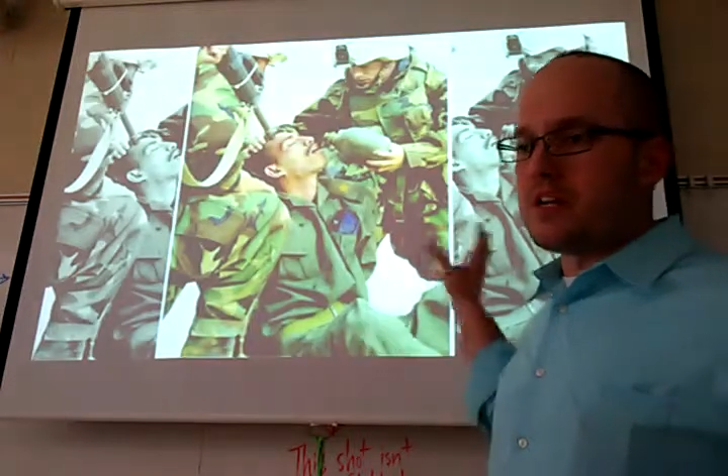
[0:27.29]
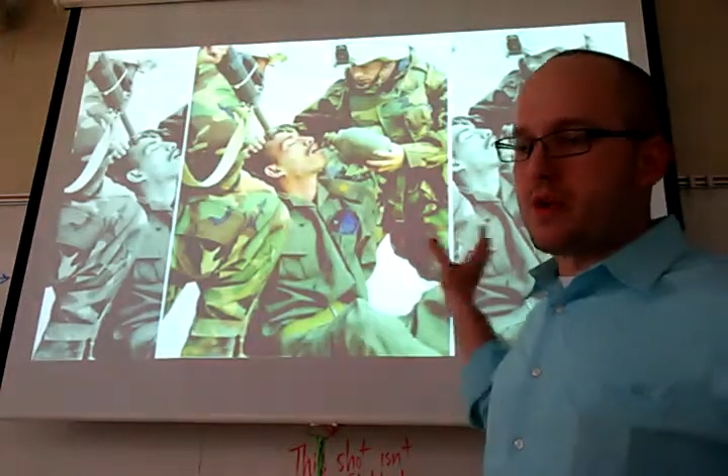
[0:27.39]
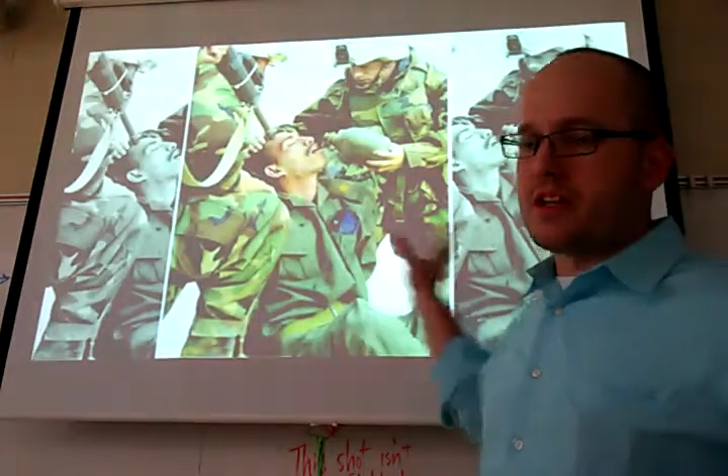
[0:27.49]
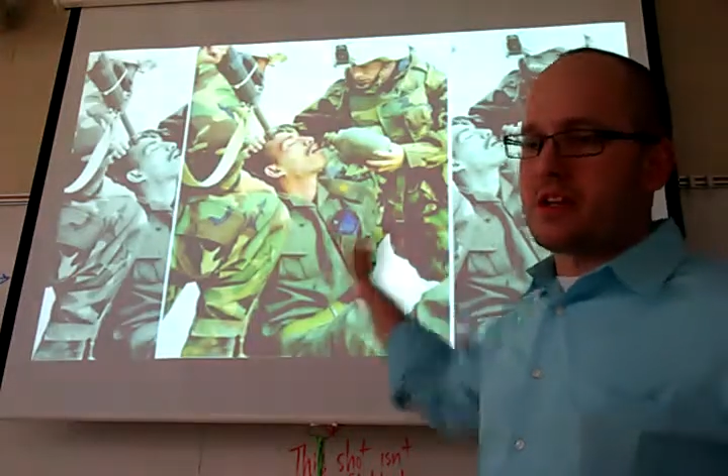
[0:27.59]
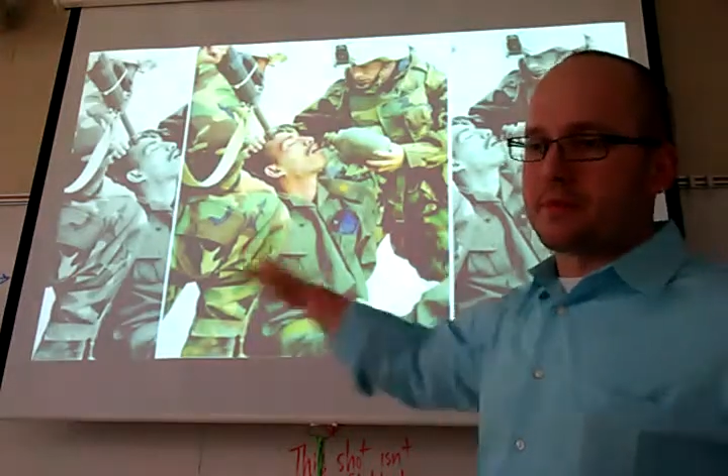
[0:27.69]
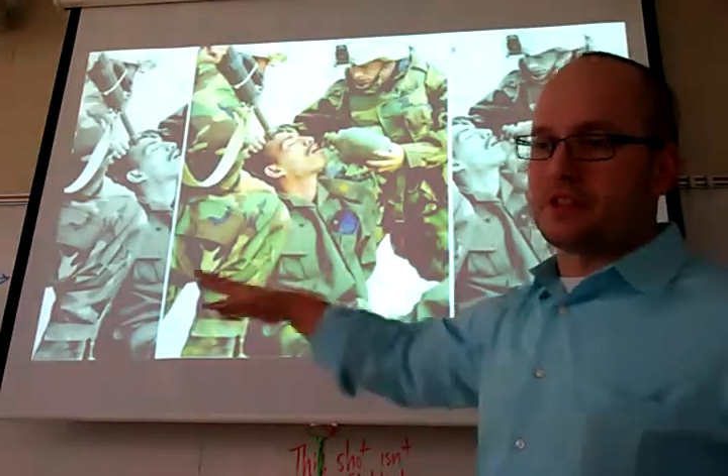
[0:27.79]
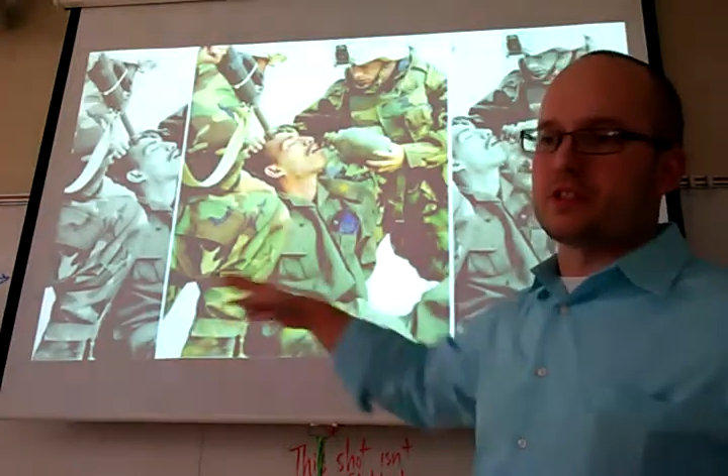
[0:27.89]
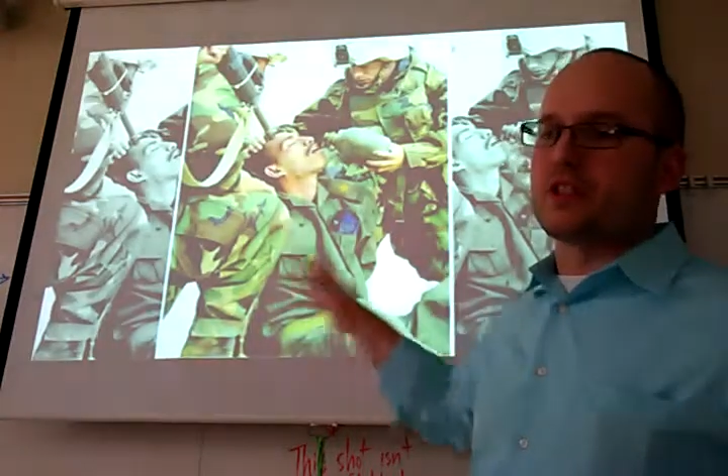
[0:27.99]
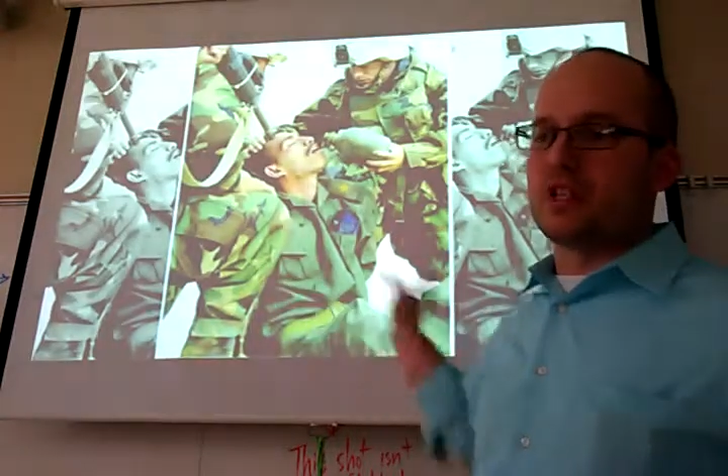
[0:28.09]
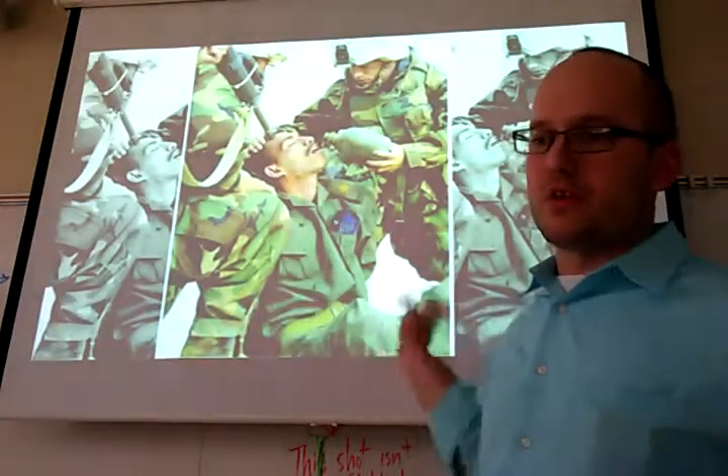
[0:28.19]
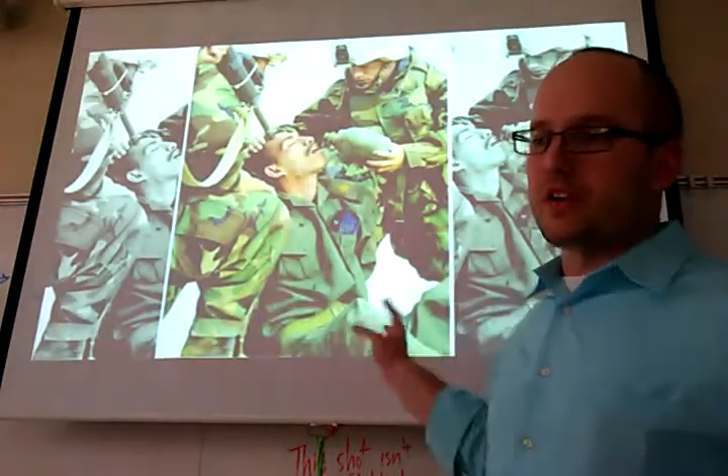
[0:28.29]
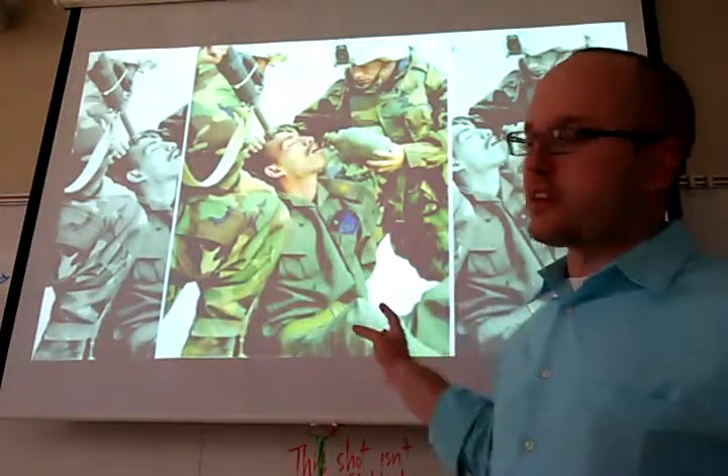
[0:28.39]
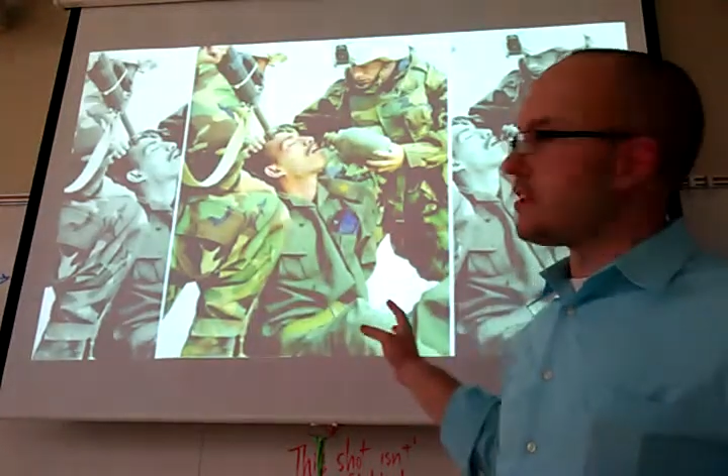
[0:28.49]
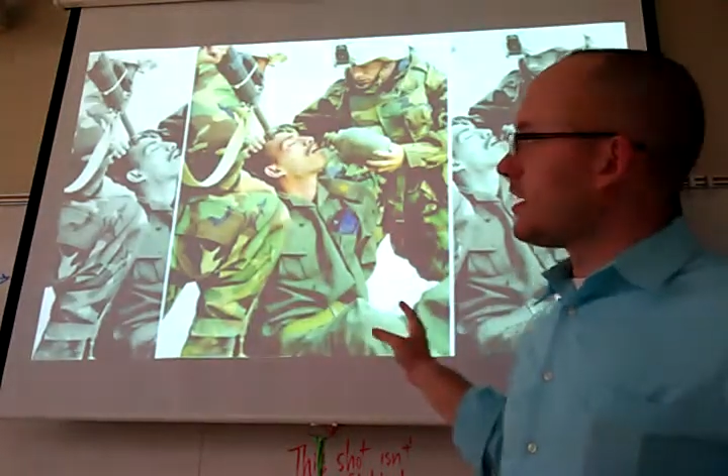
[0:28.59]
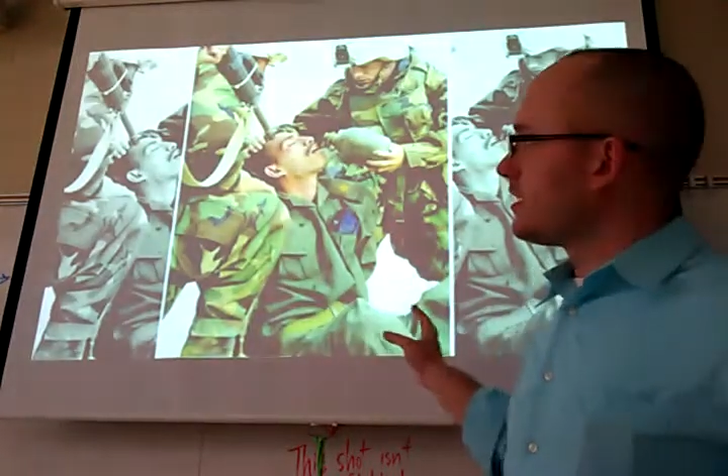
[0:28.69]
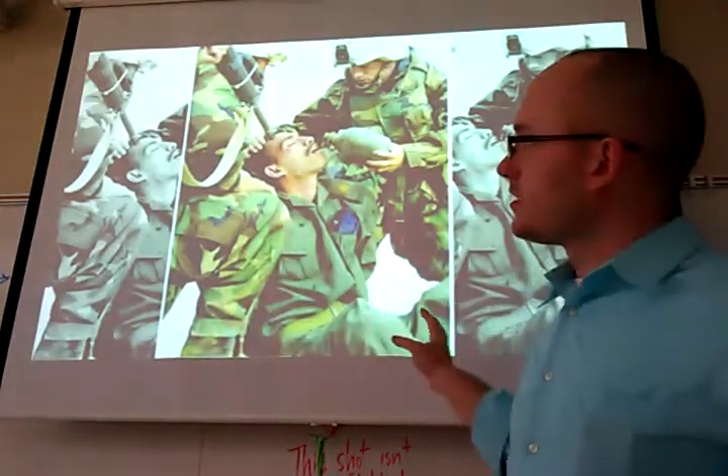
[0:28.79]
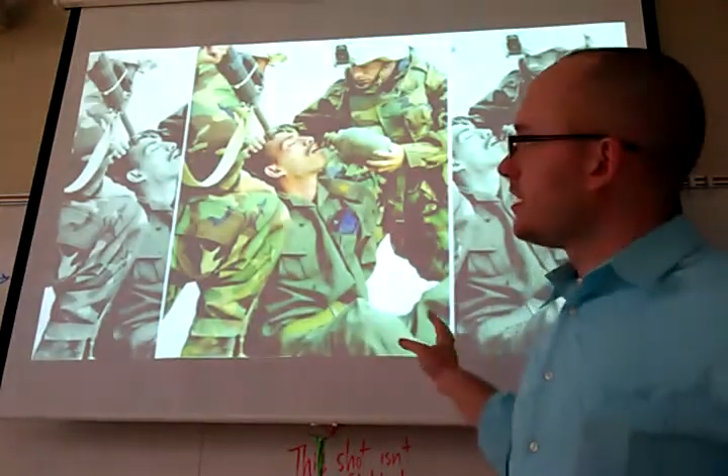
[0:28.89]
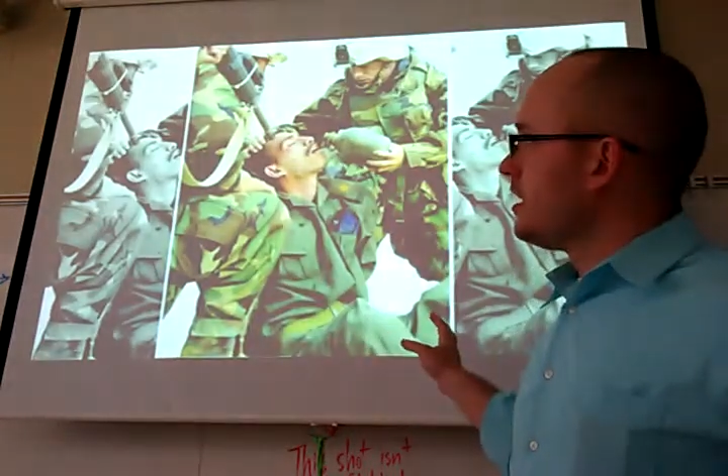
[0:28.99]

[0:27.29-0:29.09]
you end up skewing things.